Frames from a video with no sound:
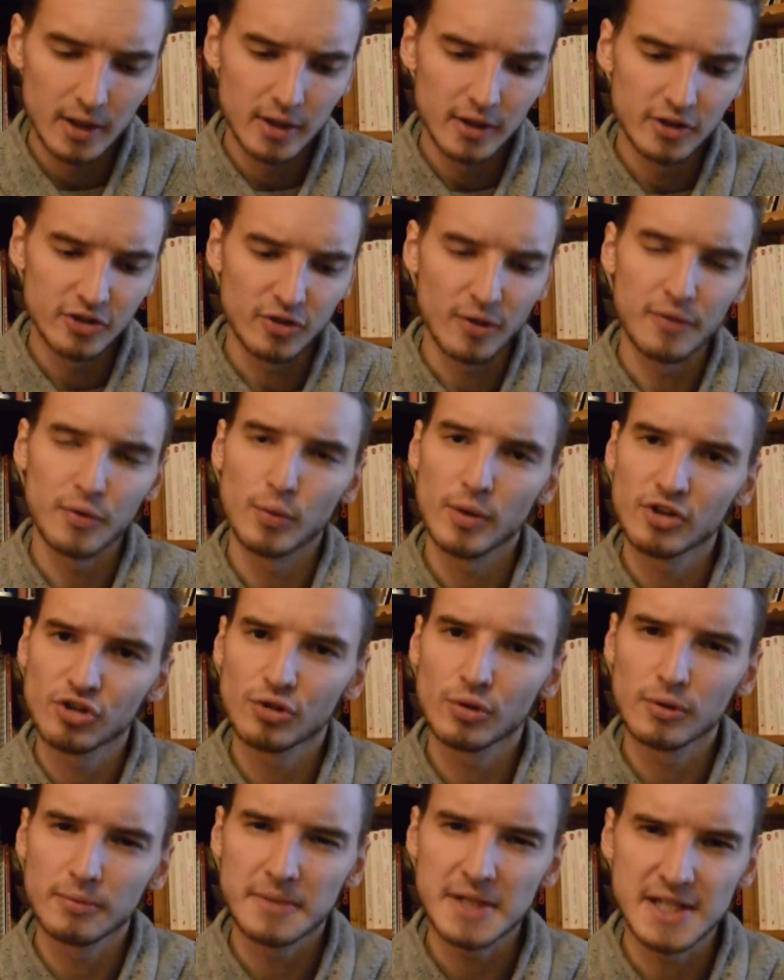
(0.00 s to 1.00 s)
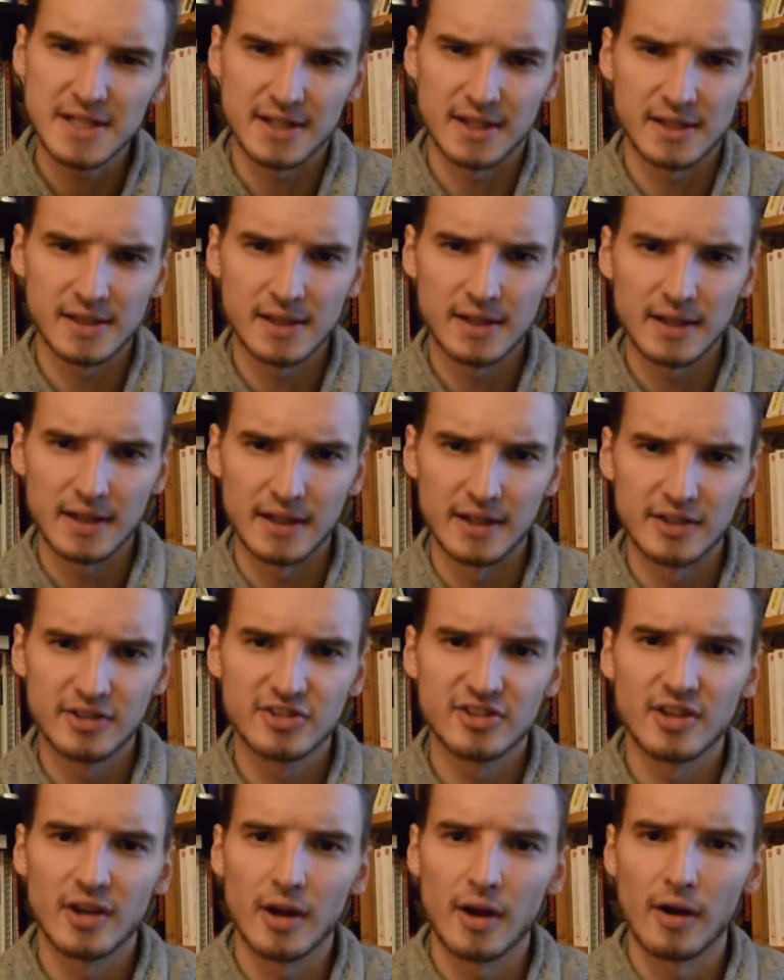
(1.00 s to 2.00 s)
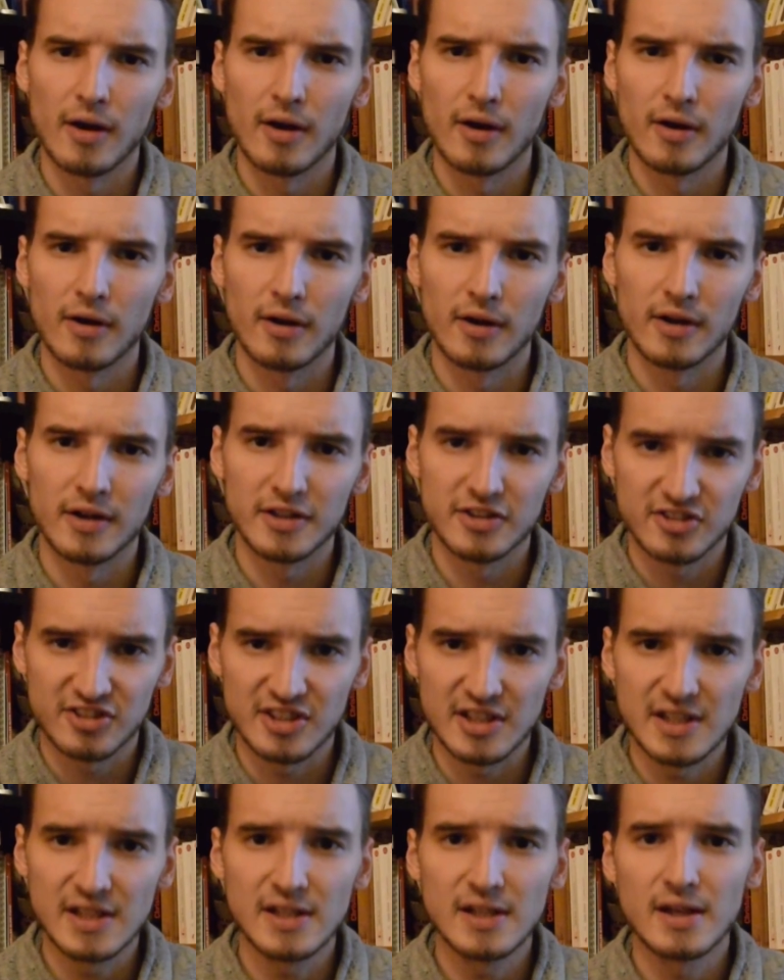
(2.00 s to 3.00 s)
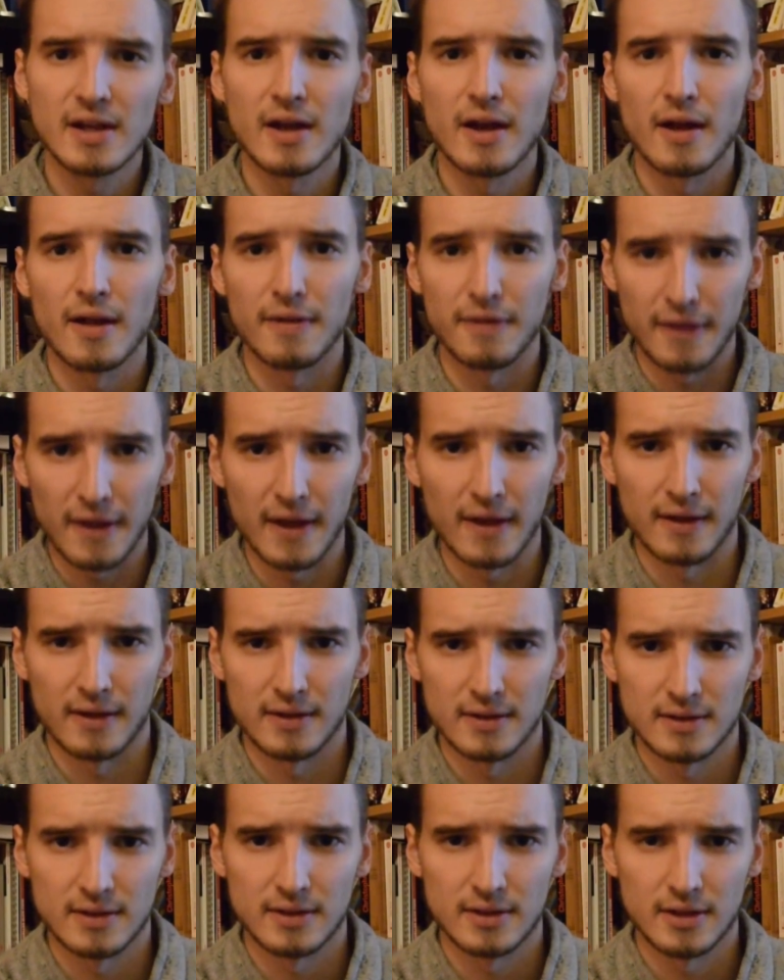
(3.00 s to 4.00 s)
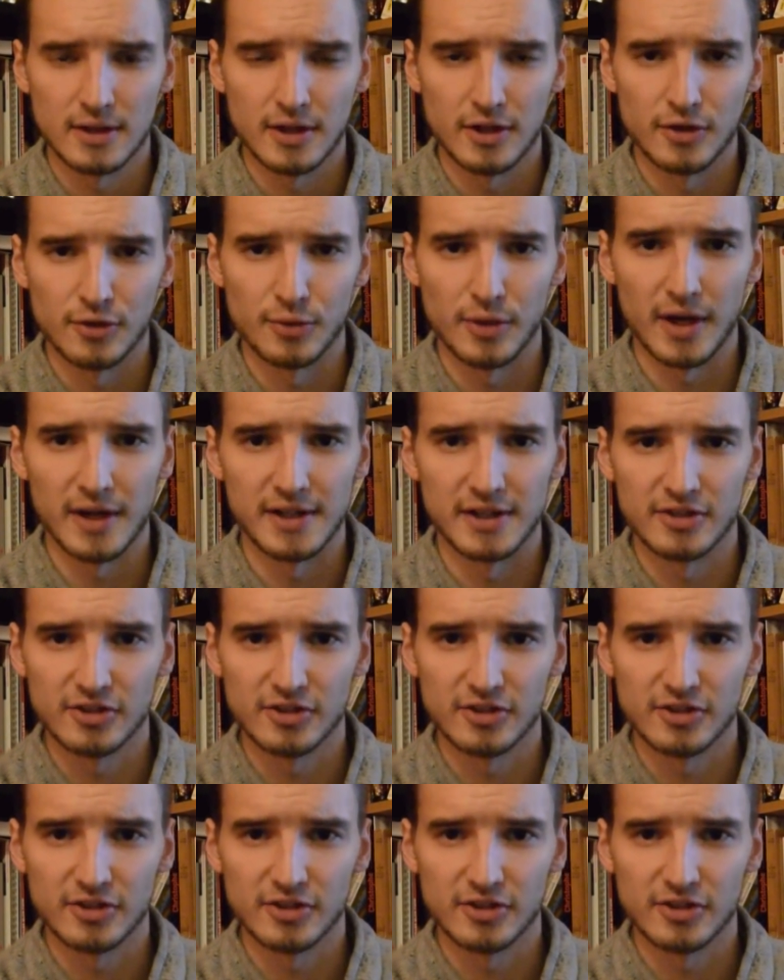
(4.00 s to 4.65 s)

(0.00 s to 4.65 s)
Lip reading: So the original meaning is see there, right?